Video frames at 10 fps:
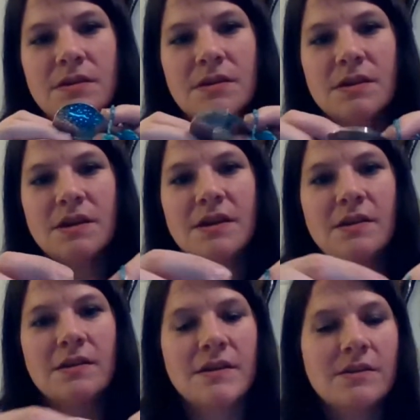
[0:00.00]
Uh, and
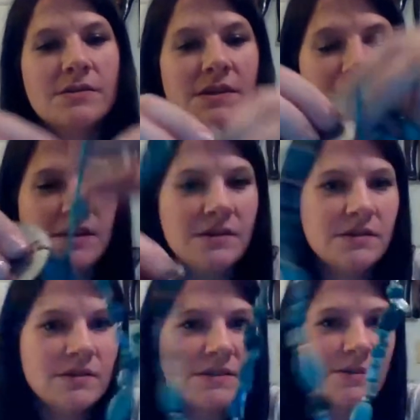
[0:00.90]
on the other side,
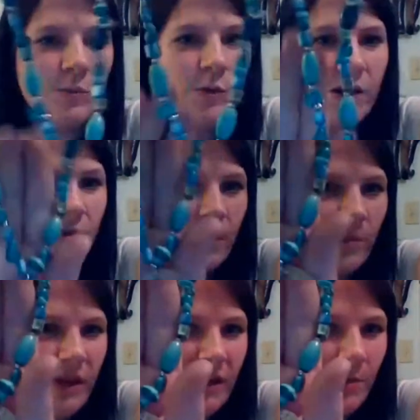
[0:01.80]
some wear on the
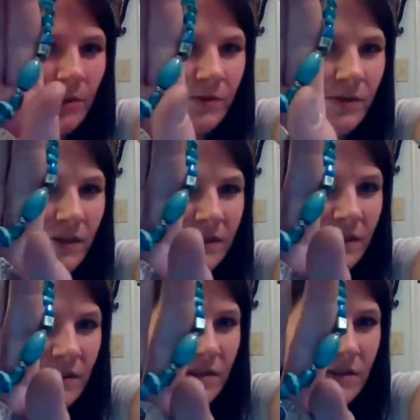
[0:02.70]
back, but the front looks good.